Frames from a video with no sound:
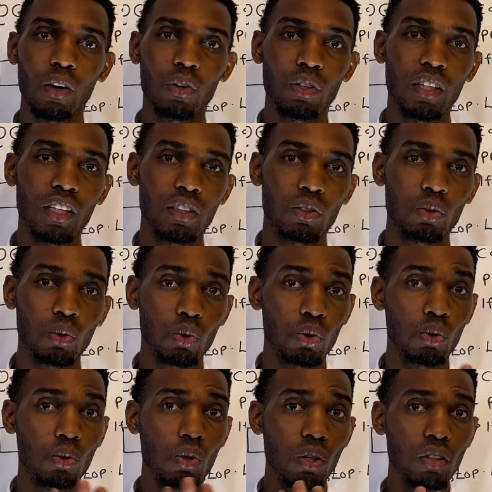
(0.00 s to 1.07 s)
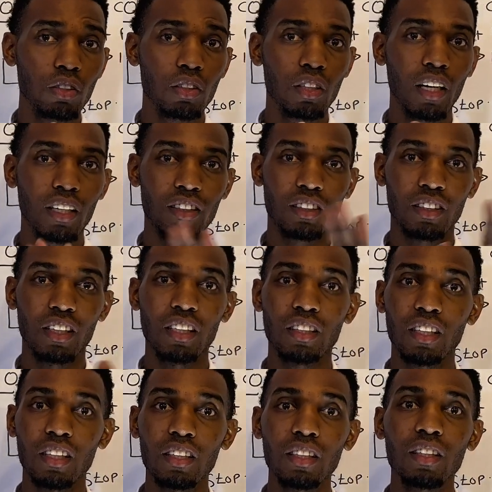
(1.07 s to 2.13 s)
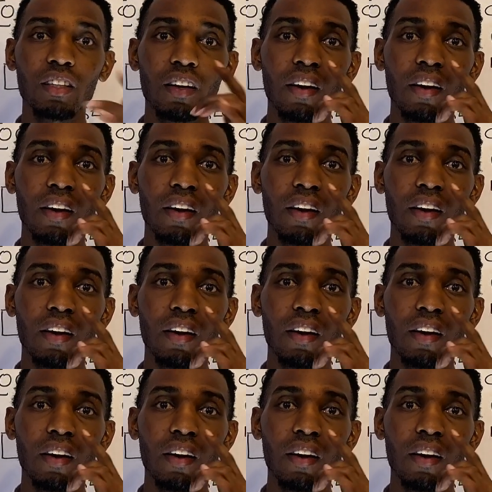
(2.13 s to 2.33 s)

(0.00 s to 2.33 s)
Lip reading: order so you don't accidentally